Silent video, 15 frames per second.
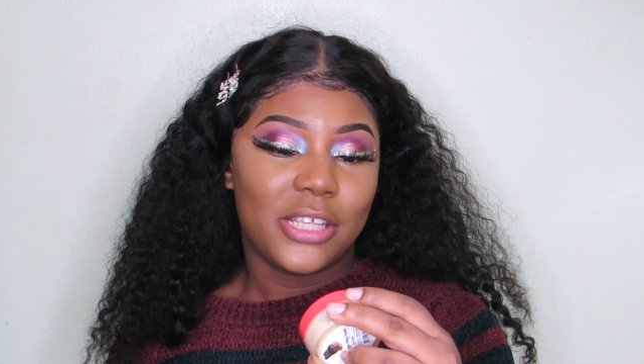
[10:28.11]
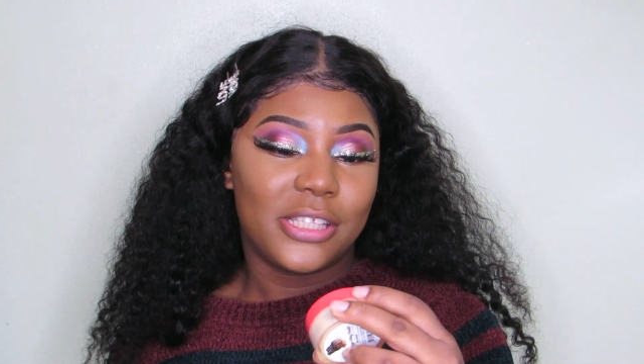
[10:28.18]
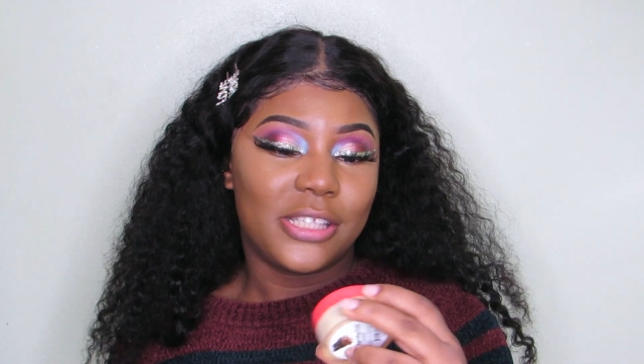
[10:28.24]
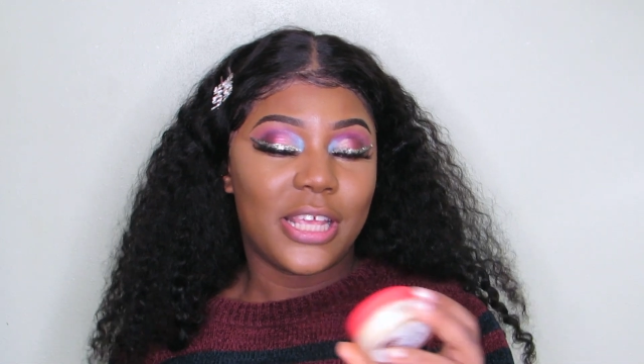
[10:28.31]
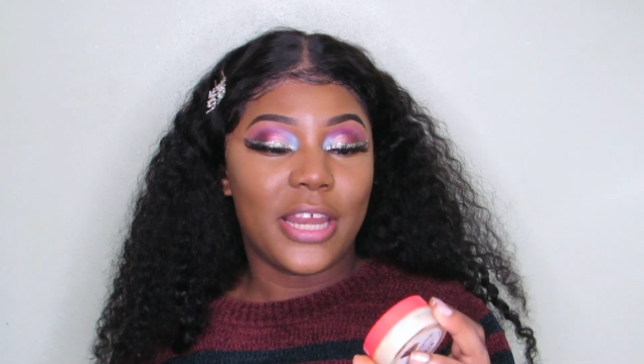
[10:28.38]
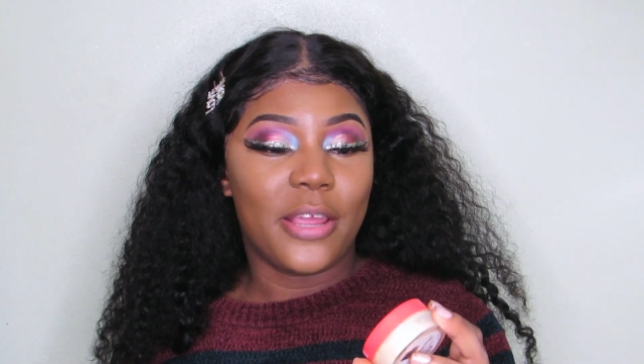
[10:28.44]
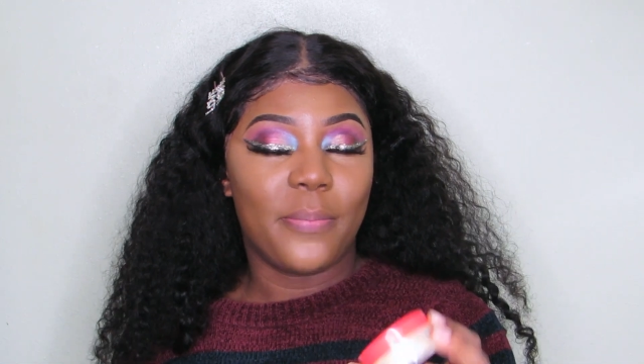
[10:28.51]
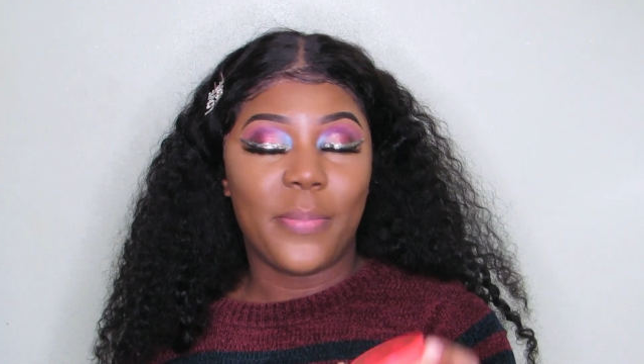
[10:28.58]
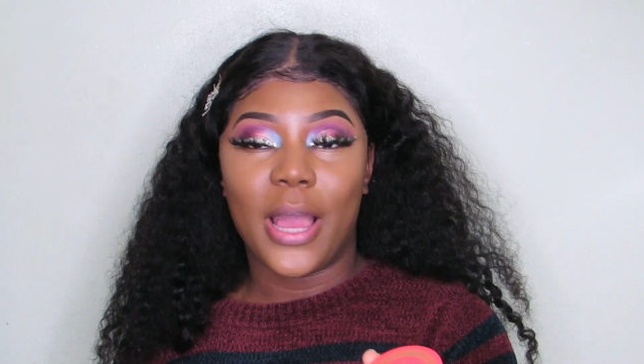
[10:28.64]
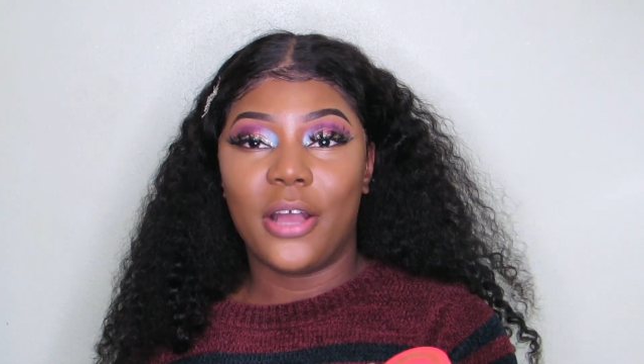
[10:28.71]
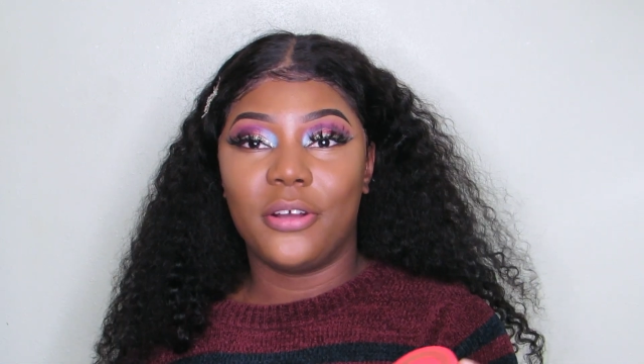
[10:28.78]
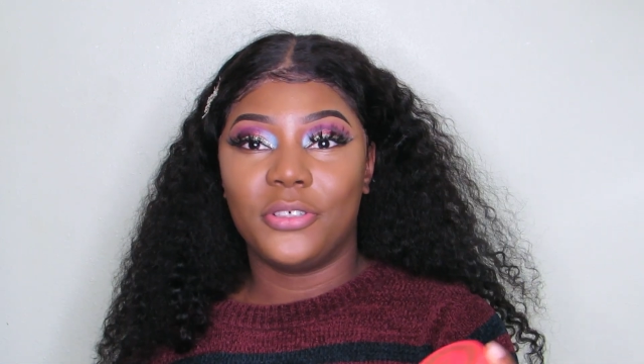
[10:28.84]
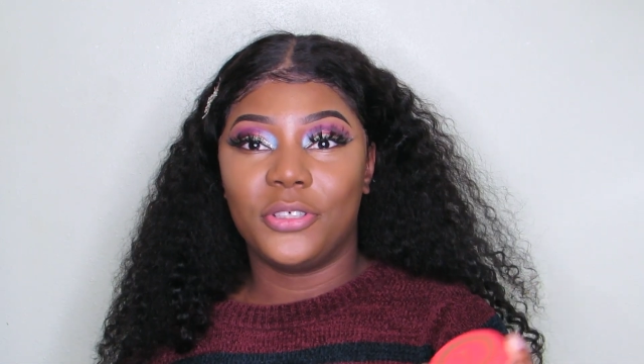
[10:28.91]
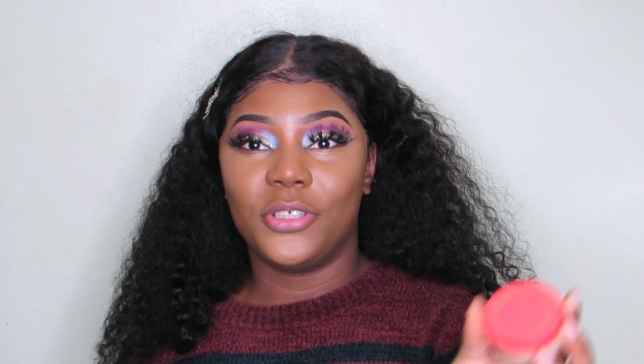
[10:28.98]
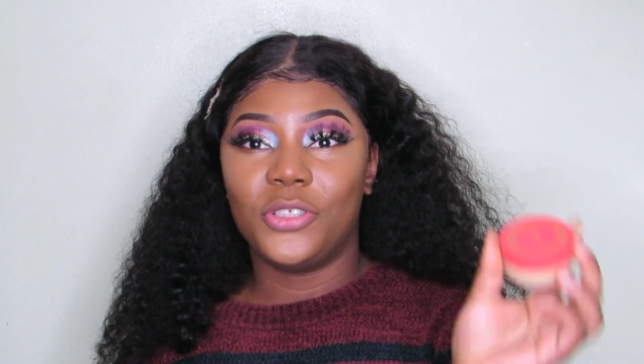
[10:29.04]
setting
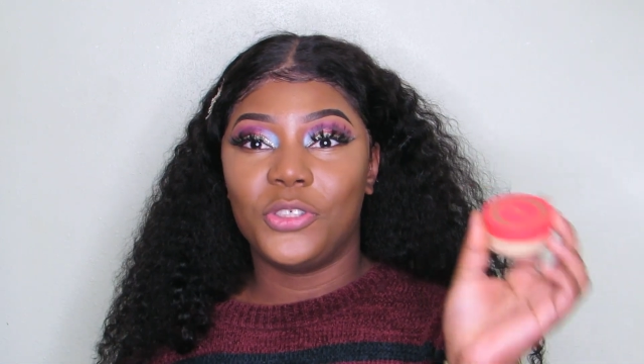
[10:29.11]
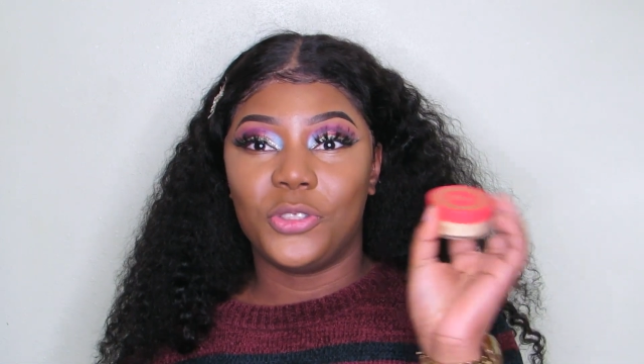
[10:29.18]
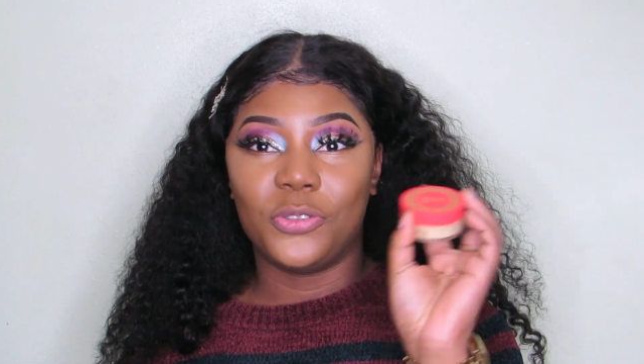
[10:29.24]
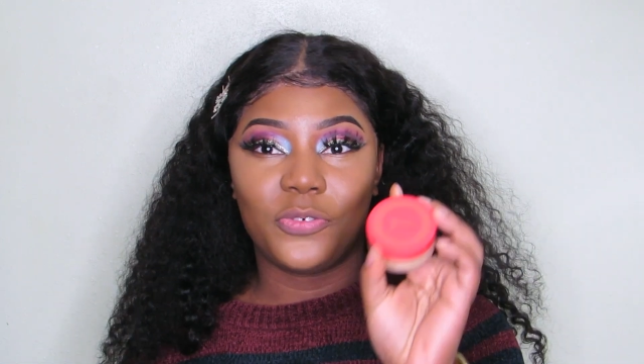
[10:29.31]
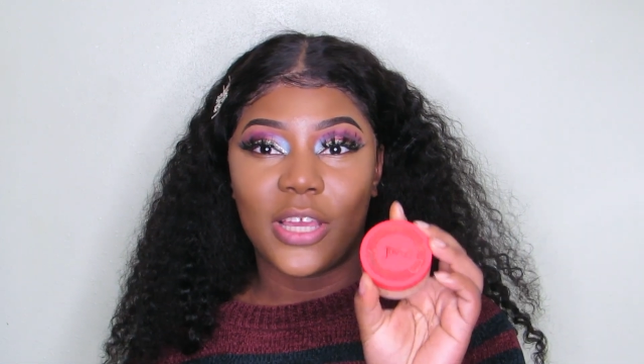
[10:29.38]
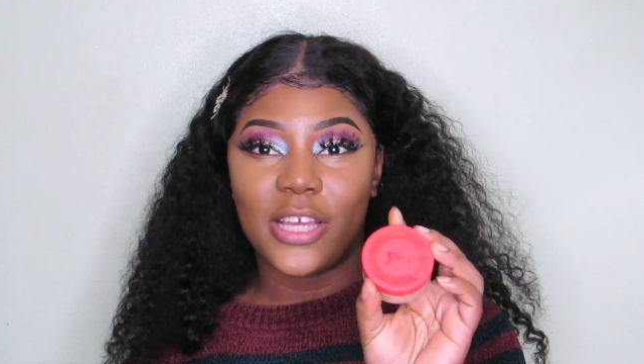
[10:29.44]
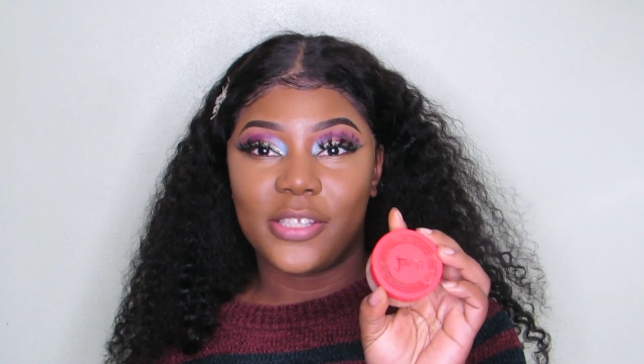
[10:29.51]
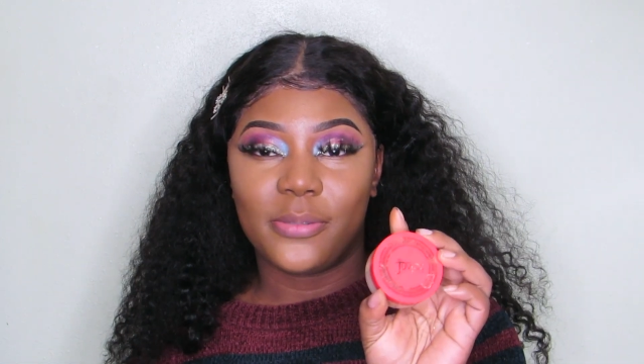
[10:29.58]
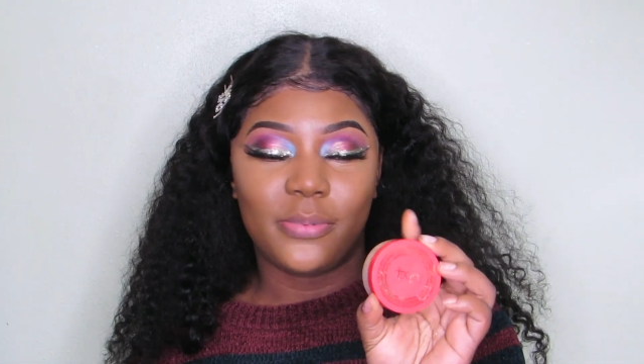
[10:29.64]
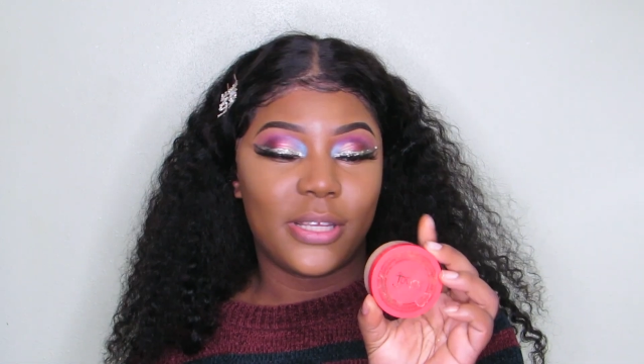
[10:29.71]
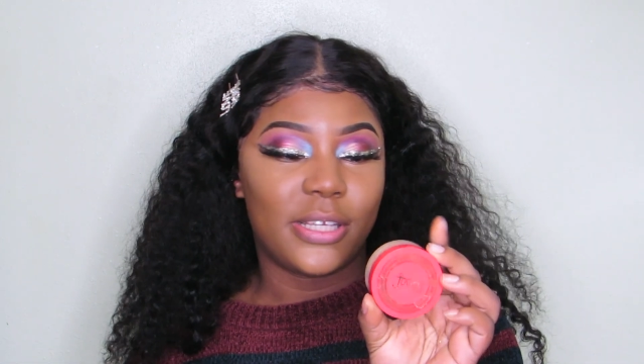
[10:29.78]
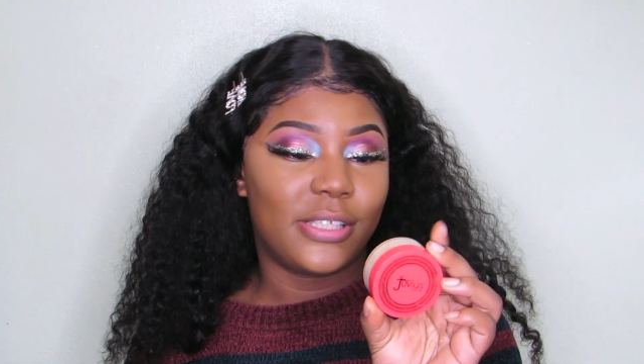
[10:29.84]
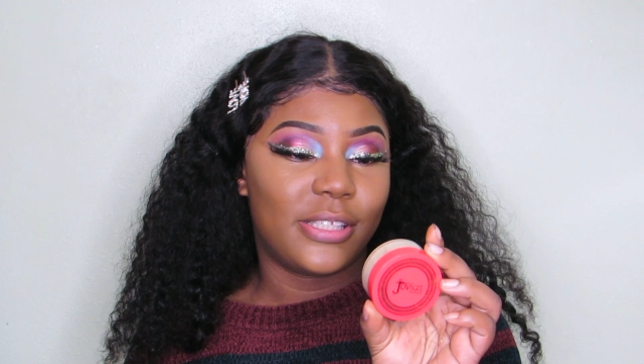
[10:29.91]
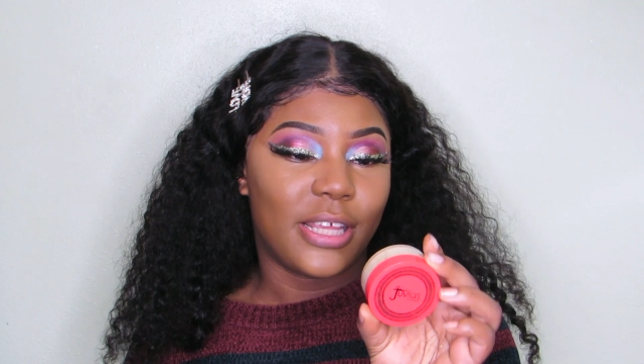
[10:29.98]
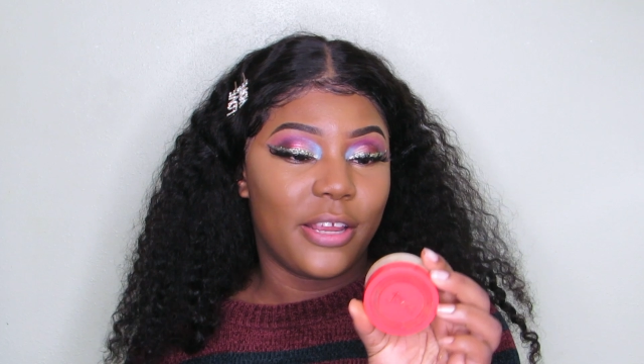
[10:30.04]
powder, Juvia's
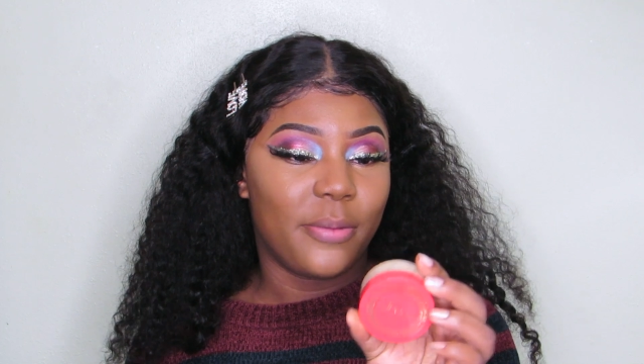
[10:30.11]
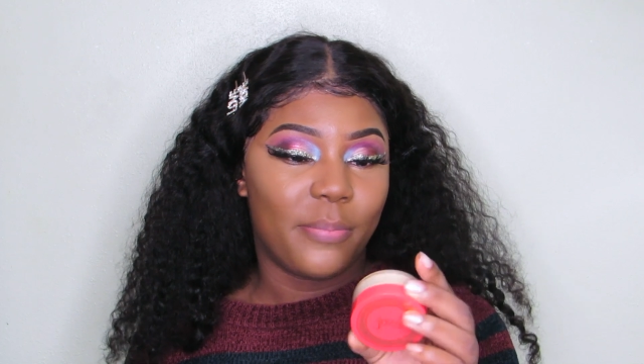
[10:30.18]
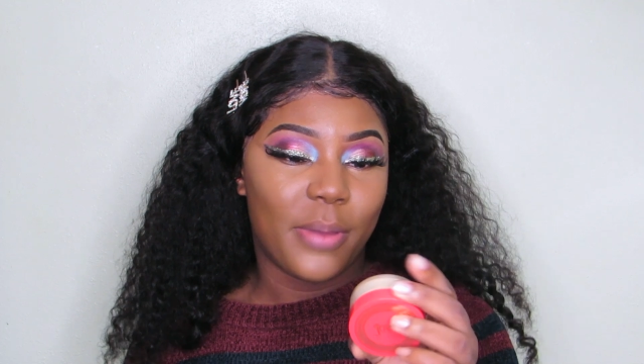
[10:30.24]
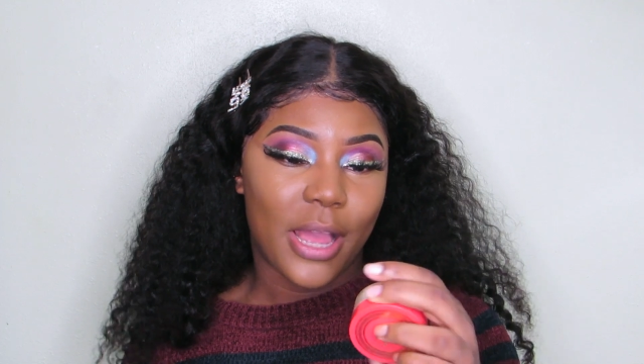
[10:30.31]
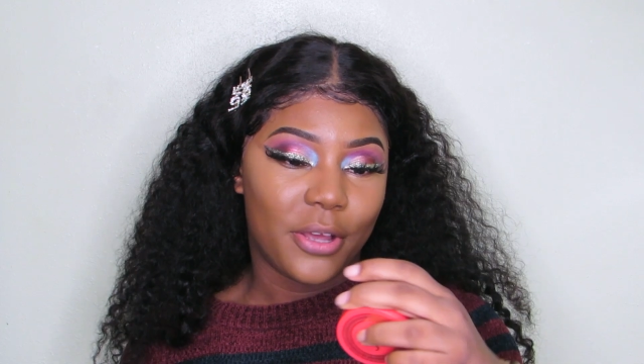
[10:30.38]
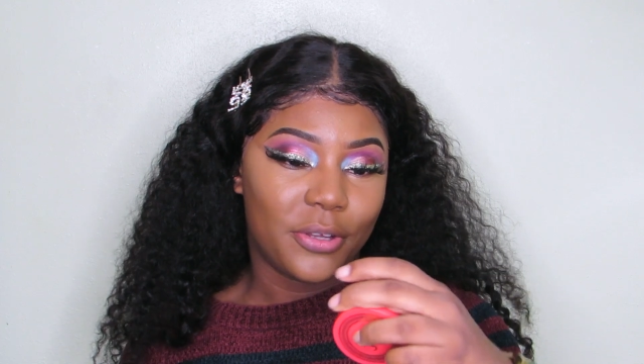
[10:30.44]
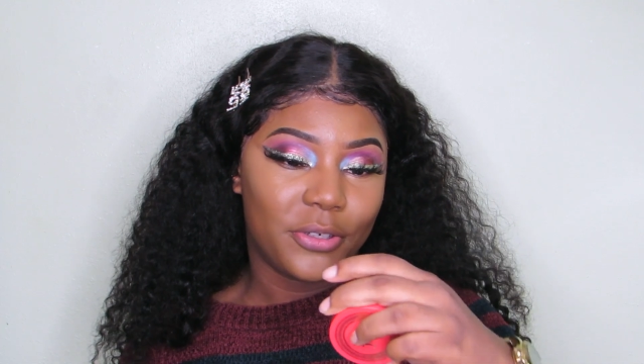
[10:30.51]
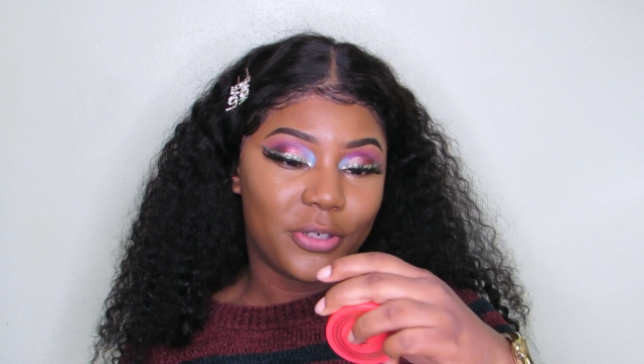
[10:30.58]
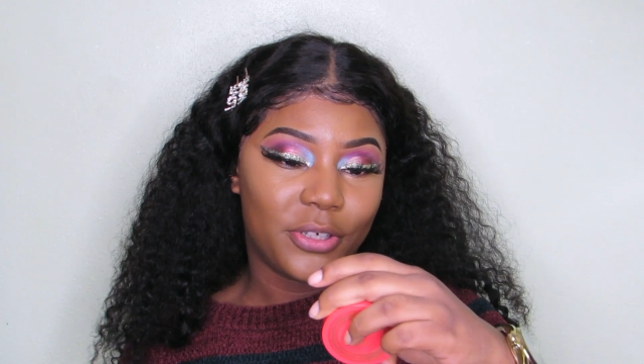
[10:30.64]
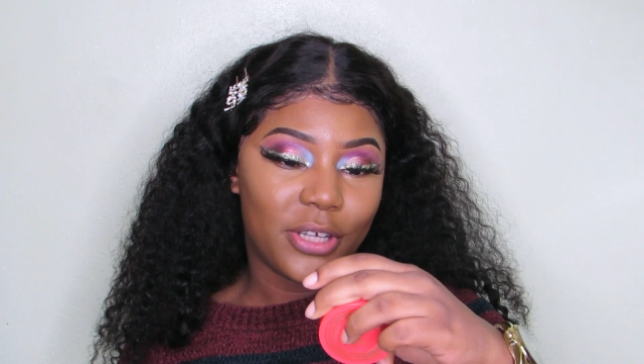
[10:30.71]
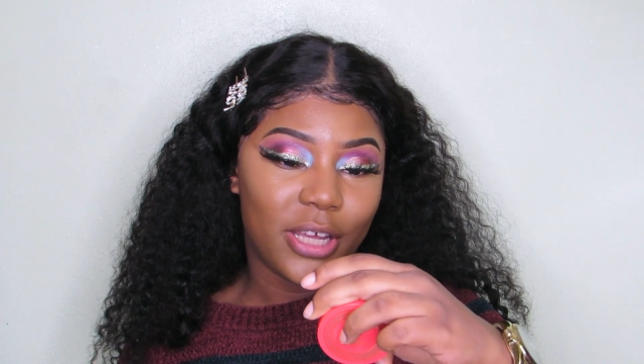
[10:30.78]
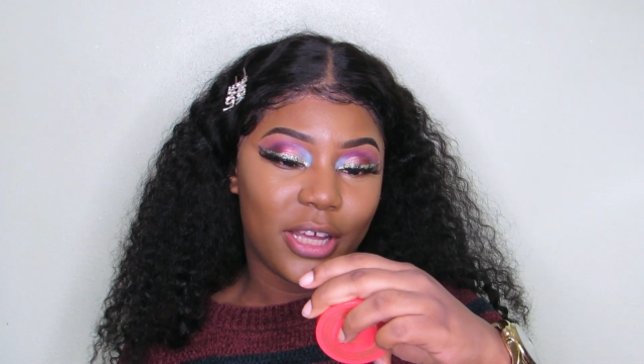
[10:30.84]
Place setting powder